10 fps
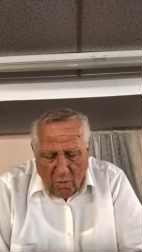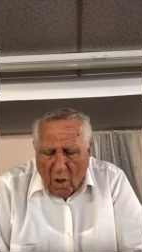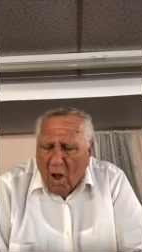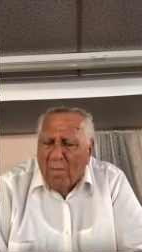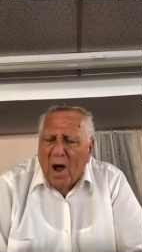
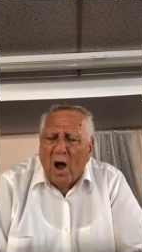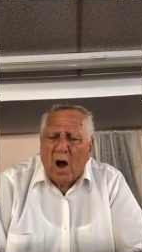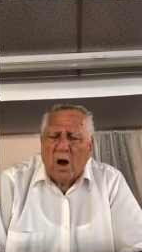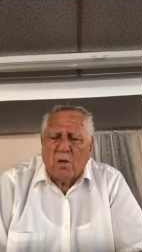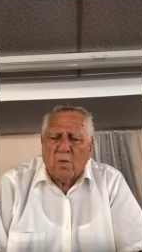with all my
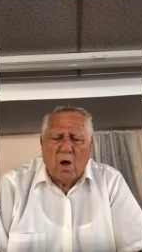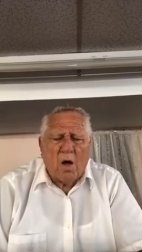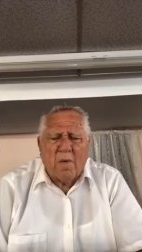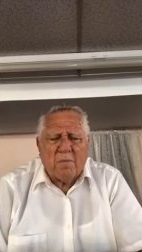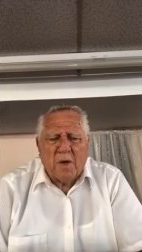heart, with
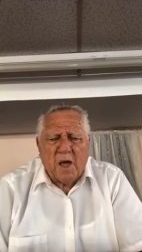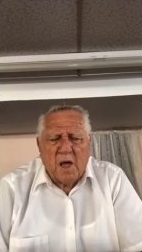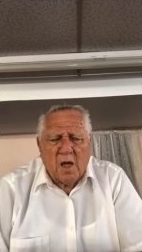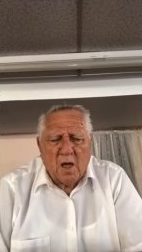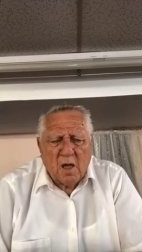all my
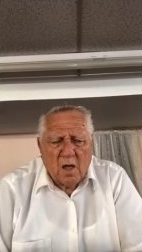being.